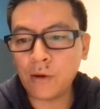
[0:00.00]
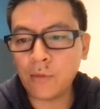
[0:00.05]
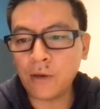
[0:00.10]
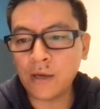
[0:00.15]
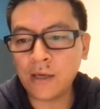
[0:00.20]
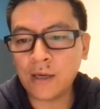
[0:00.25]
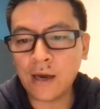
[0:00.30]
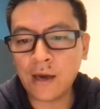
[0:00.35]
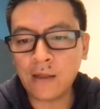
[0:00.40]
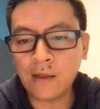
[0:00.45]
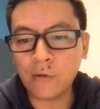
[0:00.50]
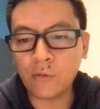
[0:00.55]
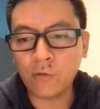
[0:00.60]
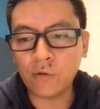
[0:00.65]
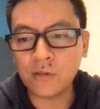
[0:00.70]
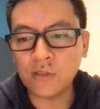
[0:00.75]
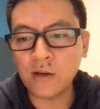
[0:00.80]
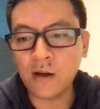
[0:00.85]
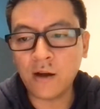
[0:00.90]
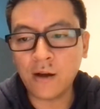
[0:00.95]
I mean, a guy like
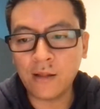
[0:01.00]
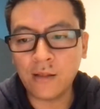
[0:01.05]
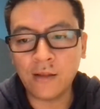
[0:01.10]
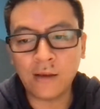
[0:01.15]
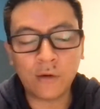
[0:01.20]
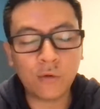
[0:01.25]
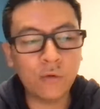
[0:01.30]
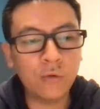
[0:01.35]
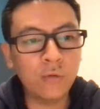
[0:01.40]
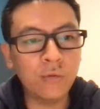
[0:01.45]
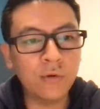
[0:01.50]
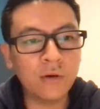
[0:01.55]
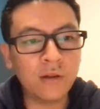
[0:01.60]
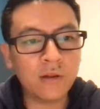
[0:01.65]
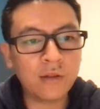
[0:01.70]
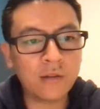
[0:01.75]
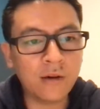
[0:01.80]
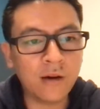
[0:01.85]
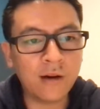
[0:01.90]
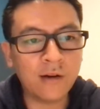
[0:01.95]
Rodon, like who would
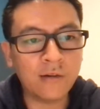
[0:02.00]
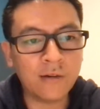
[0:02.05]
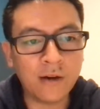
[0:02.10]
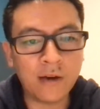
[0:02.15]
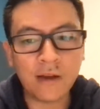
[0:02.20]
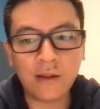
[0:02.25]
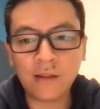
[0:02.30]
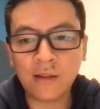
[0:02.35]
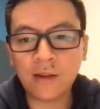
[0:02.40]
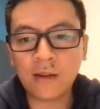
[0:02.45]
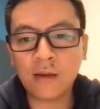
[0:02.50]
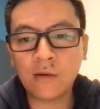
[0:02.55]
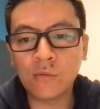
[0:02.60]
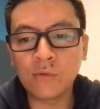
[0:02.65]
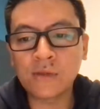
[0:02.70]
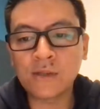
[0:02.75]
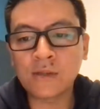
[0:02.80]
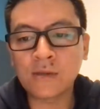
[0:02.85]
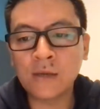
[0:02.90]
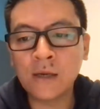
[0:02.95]
have thought, right? I think he
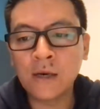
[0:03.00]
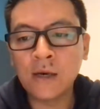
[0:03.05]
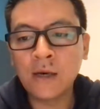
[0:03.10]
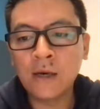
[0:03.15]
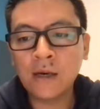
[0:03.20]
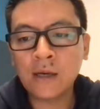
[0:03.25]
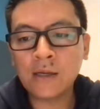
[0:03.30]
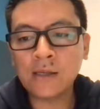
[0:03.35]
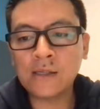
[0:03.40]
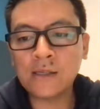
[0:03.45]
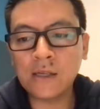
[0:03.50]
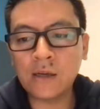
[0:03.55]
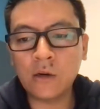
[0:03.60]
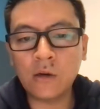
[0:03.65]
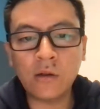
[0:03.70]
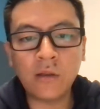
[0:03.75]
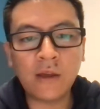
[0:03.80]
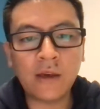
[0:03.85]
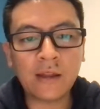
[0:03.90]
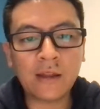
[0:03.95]
was
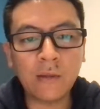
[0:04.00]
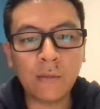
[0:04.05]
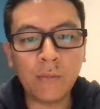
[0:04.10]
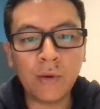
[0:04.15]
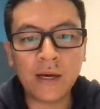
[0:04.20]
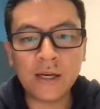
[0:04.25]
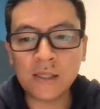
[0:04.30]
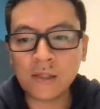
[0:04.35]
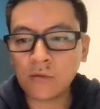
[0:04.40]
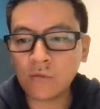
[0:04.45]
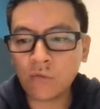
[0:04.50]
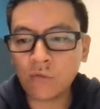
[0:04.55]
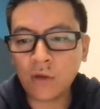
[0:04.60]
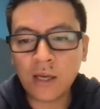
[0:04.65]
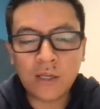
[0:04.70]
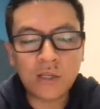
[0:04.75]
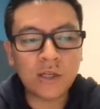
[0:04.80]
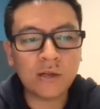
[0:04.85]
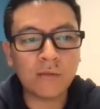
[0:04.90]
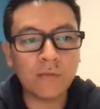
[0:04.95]
considered like the best free
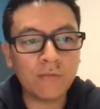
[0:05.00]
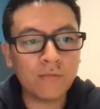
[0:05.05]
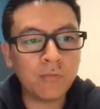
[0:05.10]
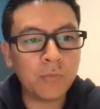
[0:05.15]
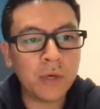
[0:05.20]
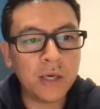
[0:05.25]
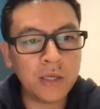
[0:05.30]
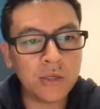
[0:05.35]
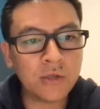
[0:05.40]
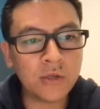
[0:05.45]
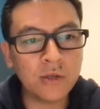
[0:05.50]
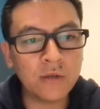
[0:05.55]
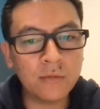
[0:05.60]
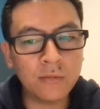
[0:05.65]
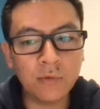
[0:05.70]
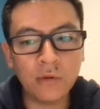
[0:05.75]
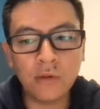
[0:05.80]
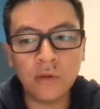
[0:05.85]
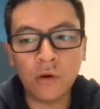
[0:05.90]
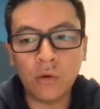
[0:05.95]
agent pitcher,
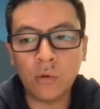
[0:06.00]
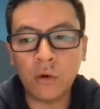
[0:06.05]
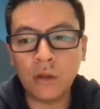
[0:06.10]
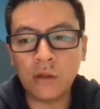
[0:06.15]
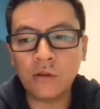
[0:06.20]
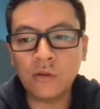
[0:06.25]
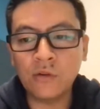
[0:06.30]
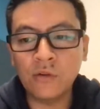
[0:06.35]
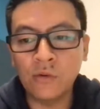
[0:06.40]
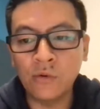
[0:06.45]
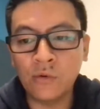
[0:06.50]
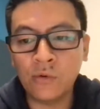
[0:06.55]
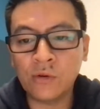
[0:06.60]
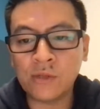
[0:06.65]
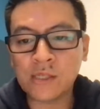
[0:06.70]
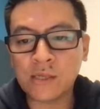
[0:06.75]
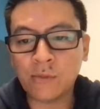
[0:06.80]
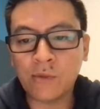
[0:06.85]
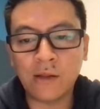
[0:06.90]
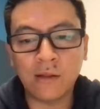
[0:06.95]
but no one knew he
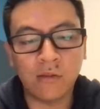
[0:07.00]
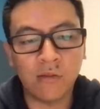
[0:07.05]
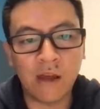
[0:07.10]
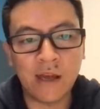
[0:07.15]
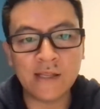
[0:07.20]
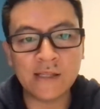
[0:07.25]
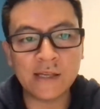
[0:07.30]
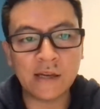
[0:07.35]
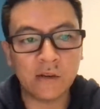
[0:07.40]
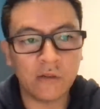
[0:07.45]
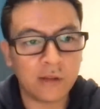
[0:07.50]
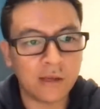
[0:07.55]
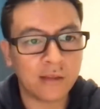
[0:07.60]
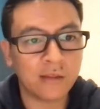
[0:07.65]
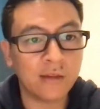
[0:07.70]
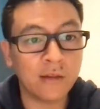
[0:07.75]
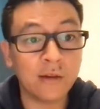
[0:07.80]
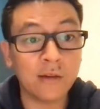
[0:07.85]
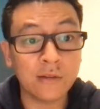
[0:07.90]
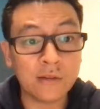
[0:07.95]
was gonna be lights out like
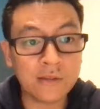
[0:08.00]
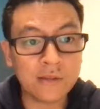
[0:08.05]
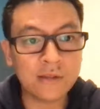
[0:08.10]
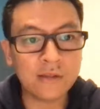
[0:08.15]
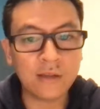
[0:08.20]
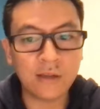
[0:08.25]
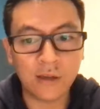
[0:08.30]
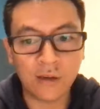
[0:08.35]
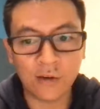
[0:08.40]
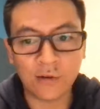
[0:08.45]
this.